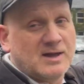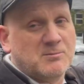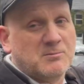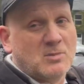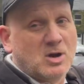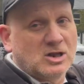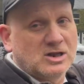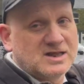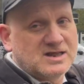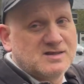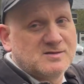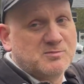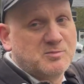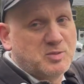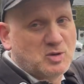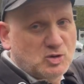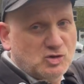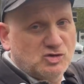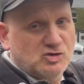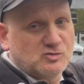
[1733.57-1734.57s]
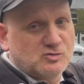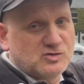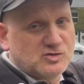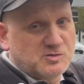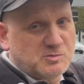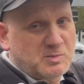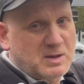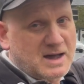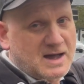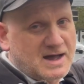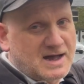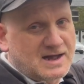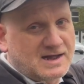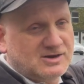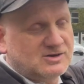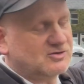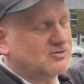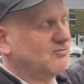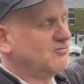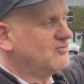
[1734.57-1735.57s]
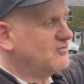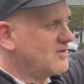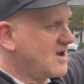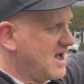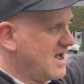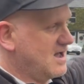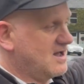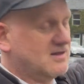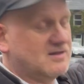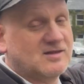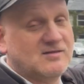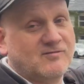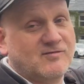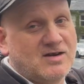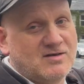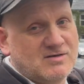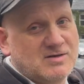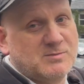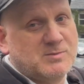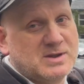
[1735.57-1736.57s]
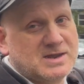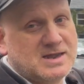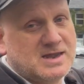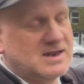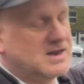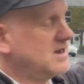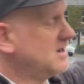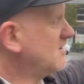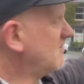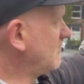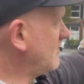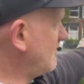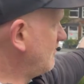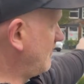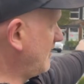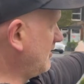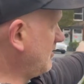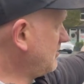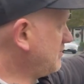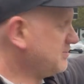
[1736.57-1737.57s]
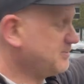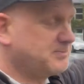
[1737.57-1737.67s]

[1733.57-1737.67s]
Molly's bus was parked right at the very beginning of the film.